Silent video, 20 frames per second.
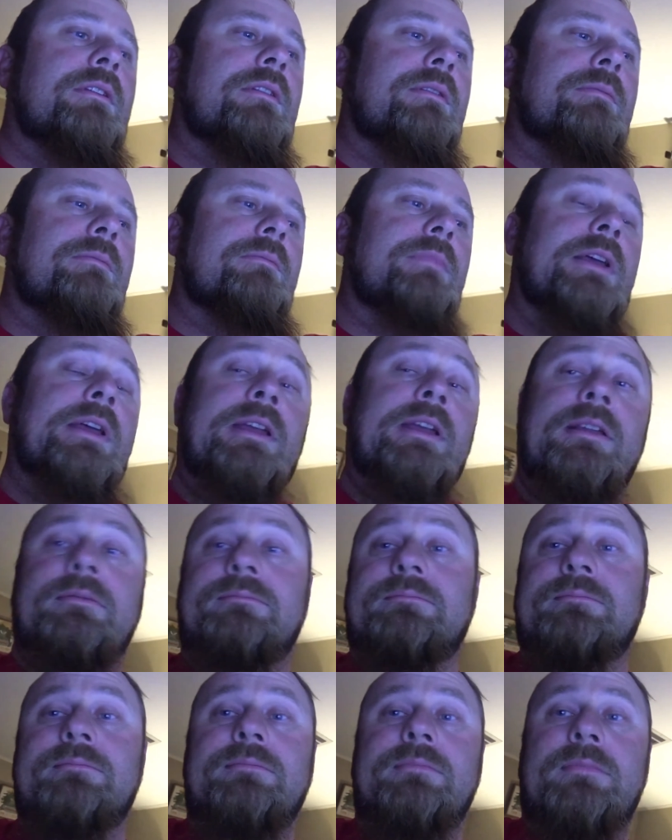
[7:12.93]
but
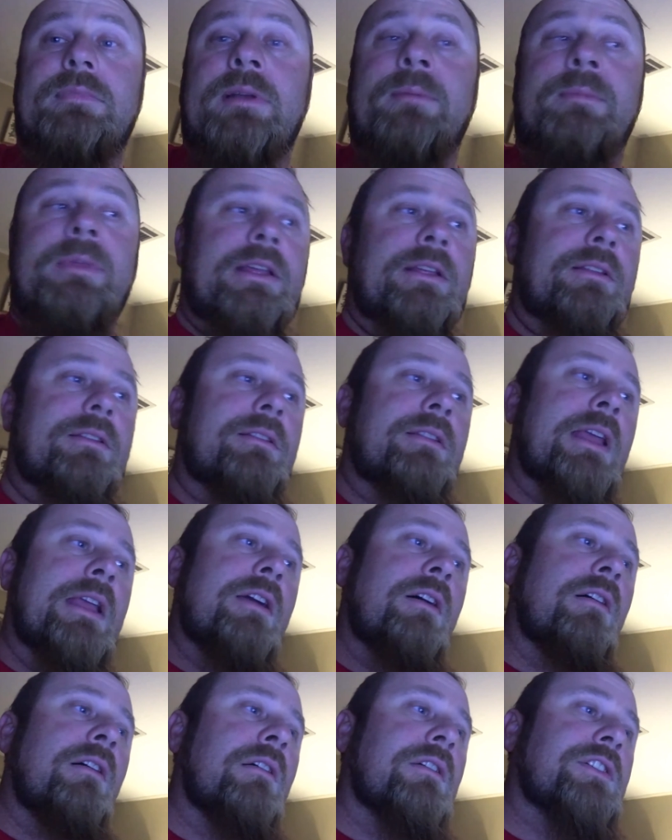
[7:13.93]
I mean, they
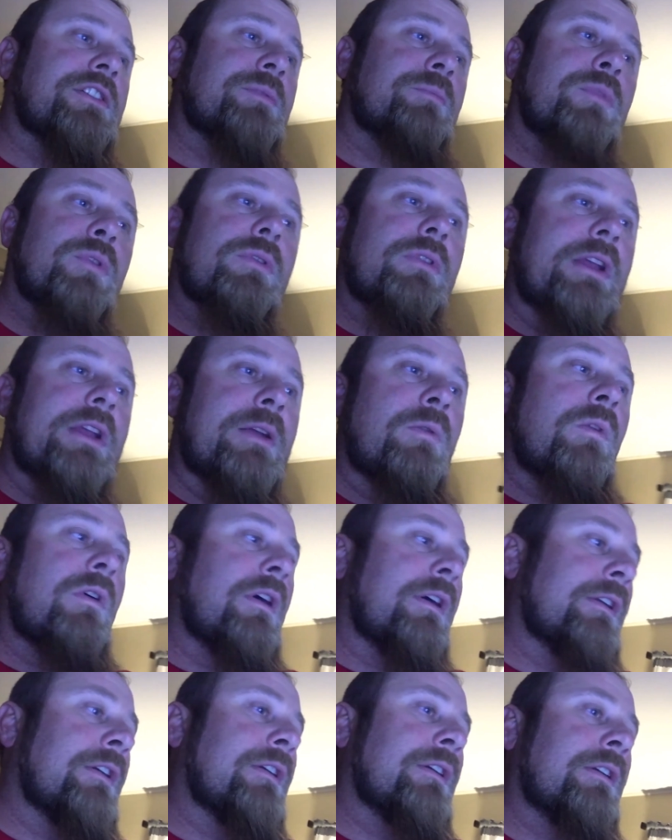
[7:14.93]
are spooling
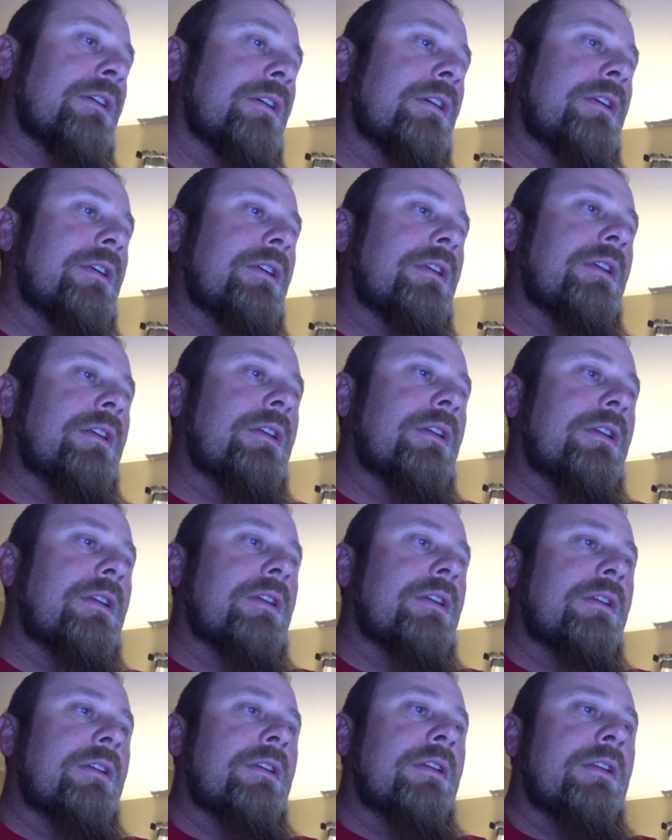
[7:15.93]
water
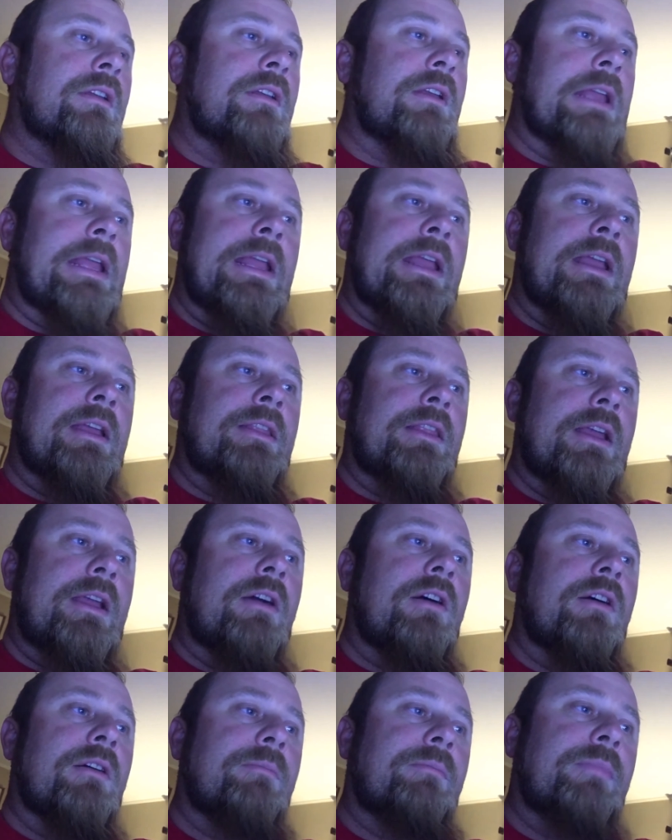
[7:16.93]
and they
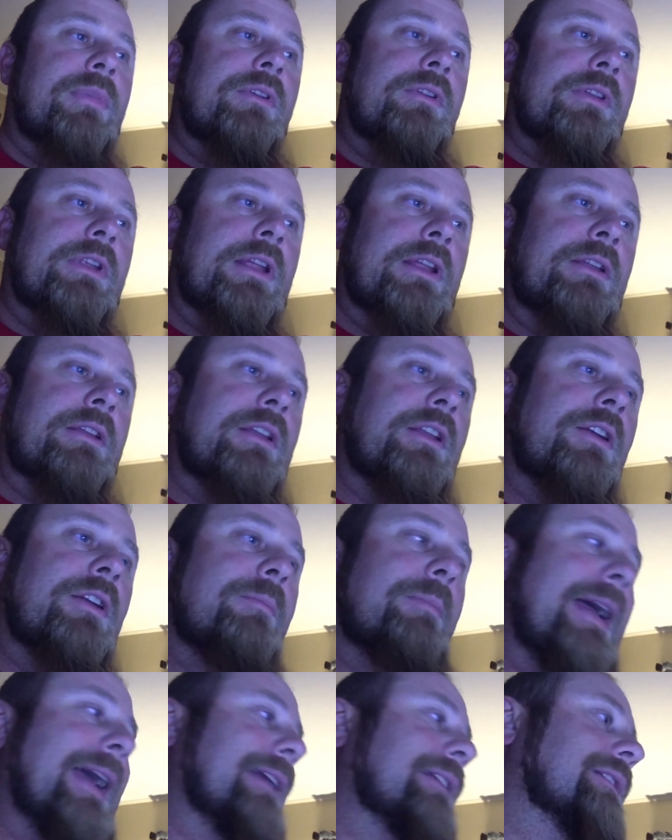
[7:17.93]
are building, you know,
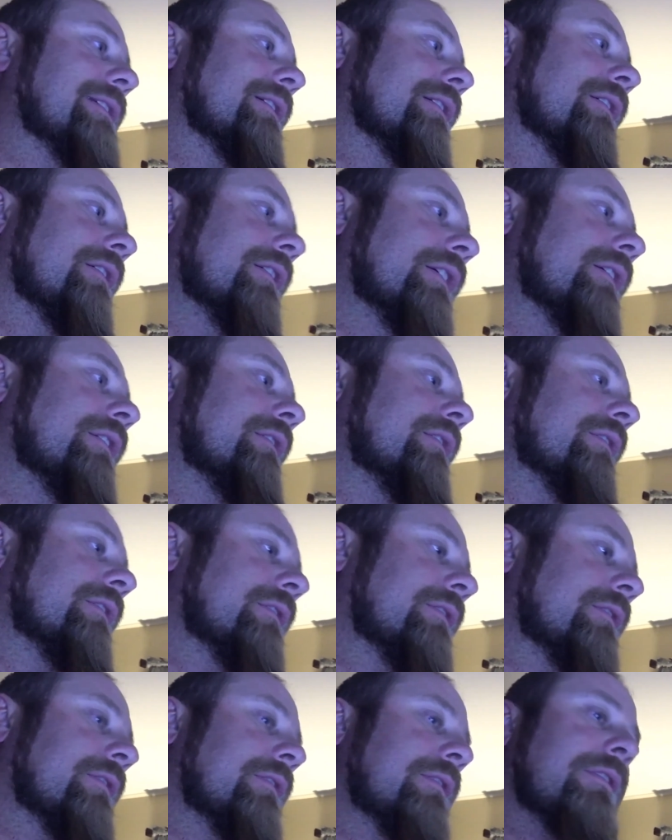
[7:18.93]
bacteria
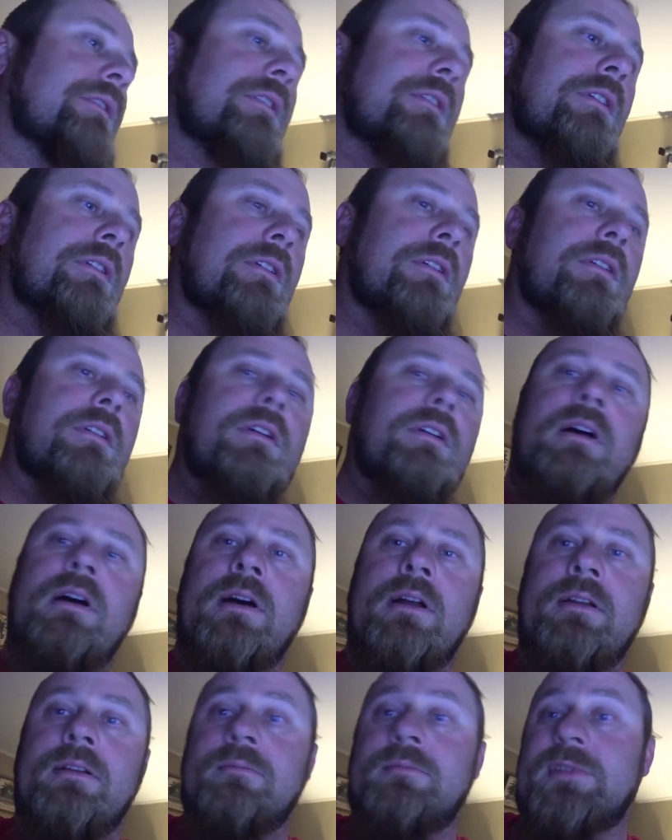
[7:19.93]

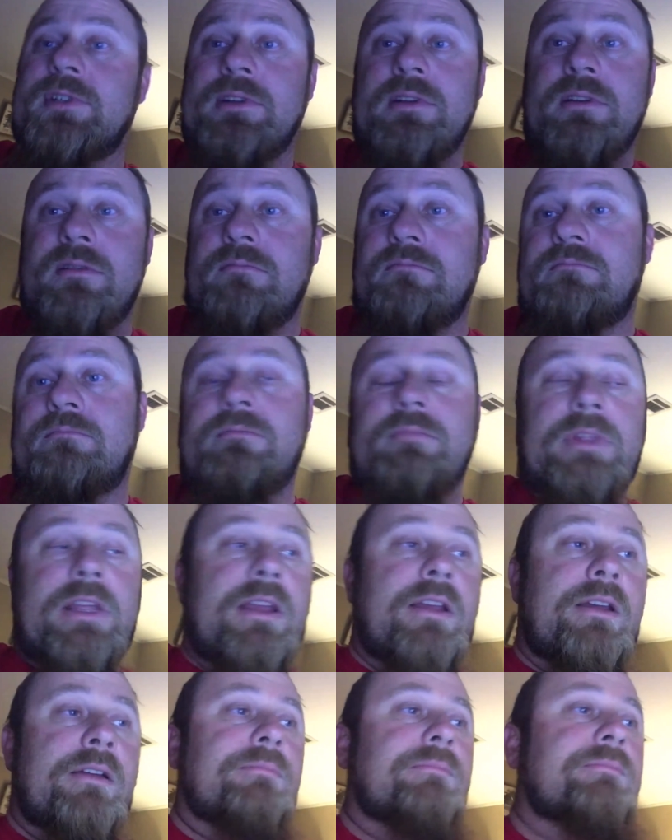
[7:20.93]
on them. So, yeah.